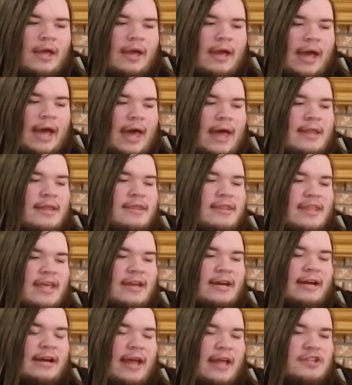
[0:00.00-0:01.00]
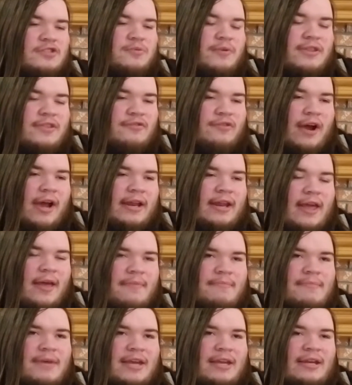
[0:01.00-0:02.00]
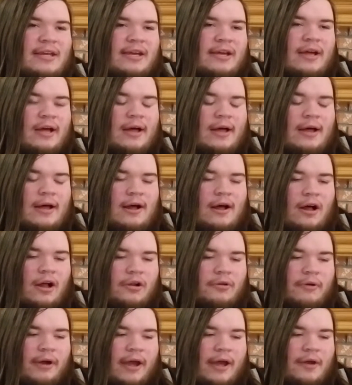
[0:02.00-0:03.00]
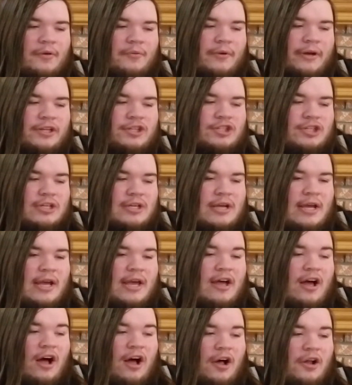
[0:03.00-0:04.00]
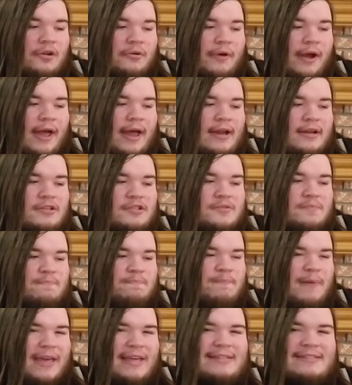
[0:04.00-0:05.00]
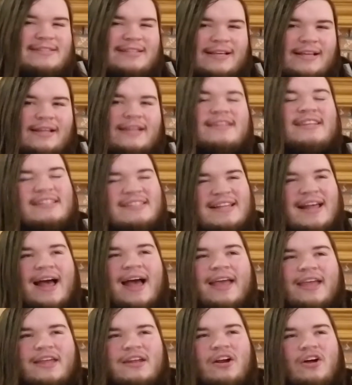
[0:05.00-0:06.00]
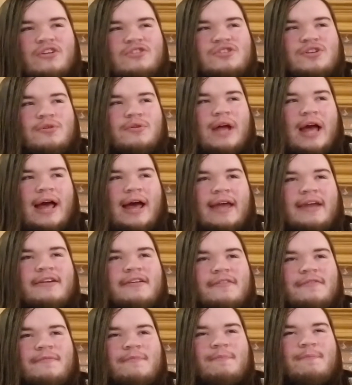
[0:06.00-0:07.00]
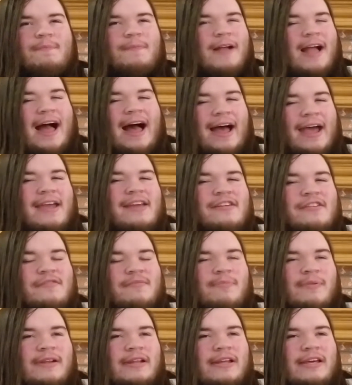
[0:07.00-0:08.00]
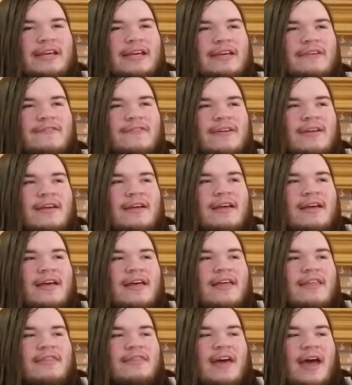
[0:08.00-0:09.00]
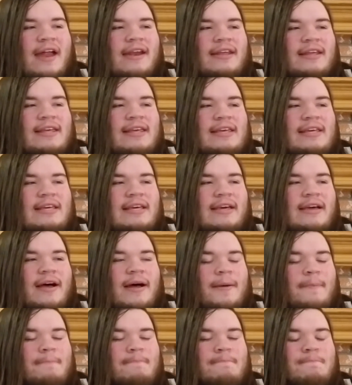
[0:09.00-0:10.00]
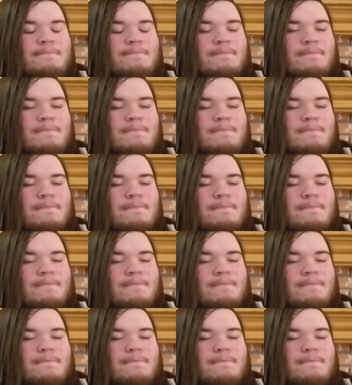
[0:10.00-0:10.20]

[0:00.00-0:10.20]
And then it ends with him meeting Halloran, which Halloran's basic. This I can also kind of believe that he or